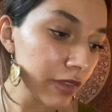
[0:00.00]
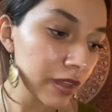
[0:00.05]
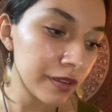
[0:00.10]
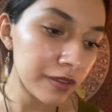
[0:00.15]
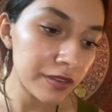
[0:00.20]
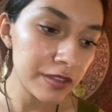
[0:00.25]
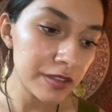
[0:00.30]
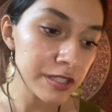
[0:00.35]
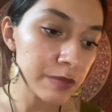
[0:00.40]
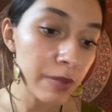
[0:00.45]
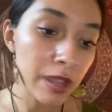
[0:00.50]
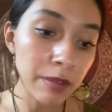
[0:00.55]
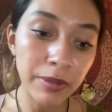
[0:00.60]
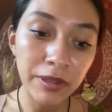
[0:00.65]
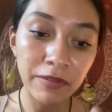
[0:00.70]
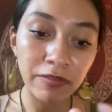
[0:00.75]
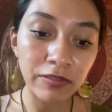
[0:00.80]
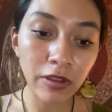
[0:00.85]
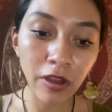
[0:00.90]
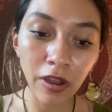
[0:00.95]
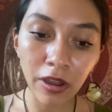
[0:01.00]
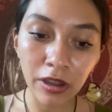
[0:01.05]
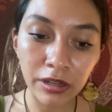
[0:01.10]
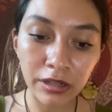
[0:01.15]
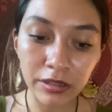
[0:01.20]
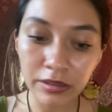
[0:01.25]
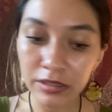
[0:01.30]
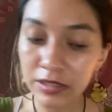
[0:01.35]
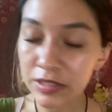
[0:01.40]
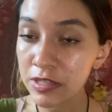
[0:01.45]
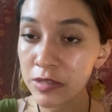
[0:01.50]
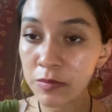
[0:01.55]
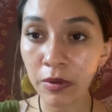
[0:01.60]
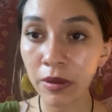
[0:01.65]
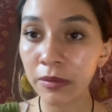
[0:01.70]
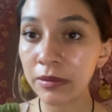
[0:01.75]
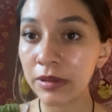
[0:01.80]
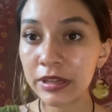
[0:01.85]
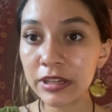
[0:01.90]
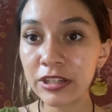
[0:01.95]
this may be flawed, and this is
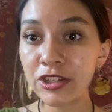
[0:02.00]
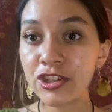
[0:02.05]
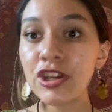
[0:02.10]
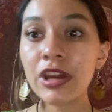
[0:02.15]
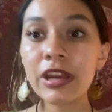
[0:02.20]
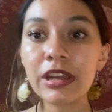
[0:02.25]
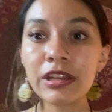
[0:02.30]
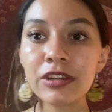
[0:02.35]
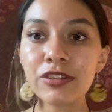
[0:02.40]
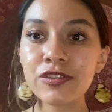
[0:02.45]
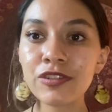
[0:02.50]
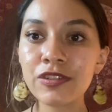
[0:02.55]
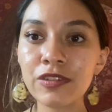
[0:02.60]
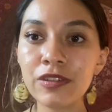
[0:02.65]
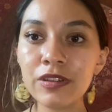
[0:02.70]
probably going to change